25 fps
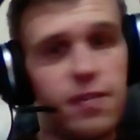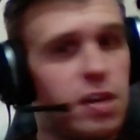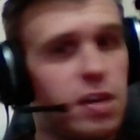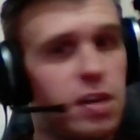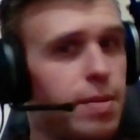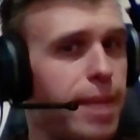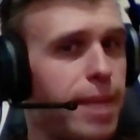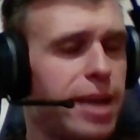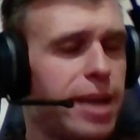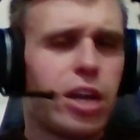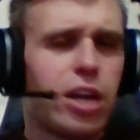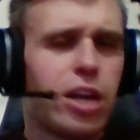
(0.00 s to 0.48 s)
And
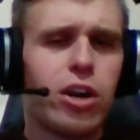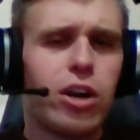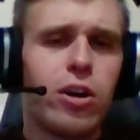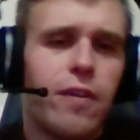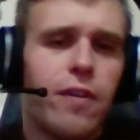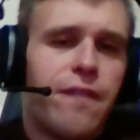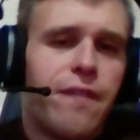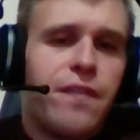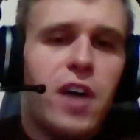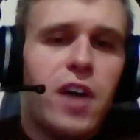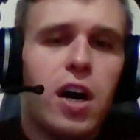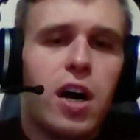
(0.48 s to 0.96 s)
ima- no, no, no.
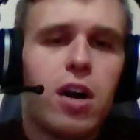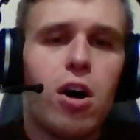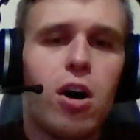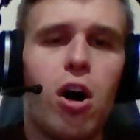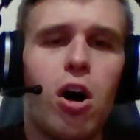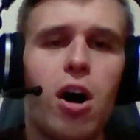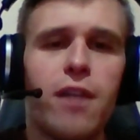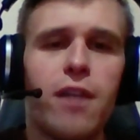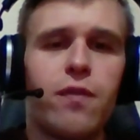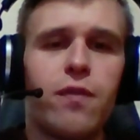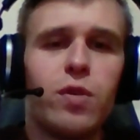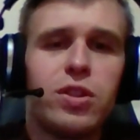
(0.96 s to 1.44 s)
Fuck
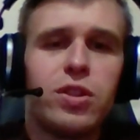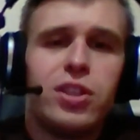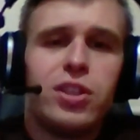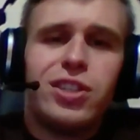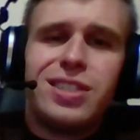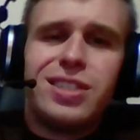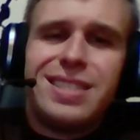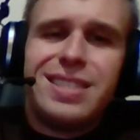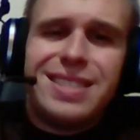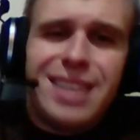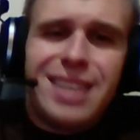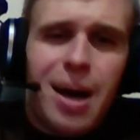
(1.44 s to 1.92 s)
off with your
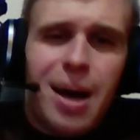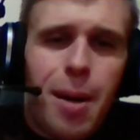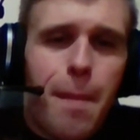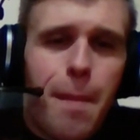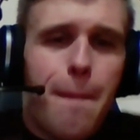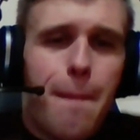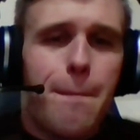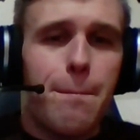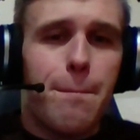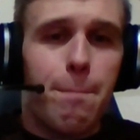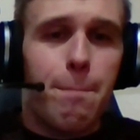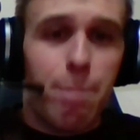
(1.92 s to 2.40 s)

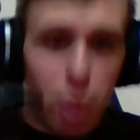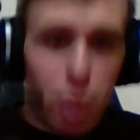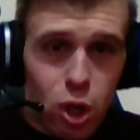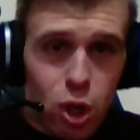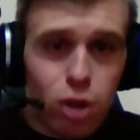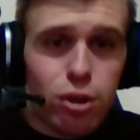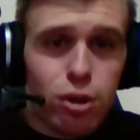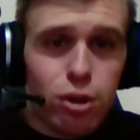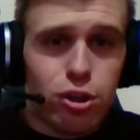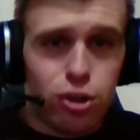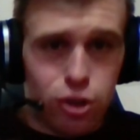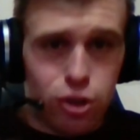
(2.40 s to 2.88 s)
dumb
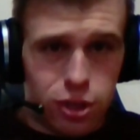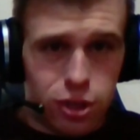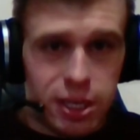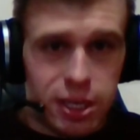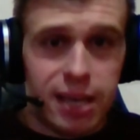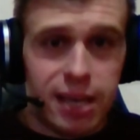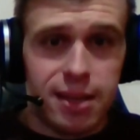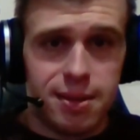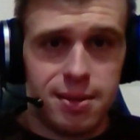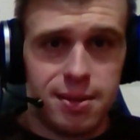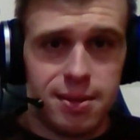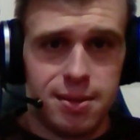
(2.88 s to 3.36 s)
bullshit.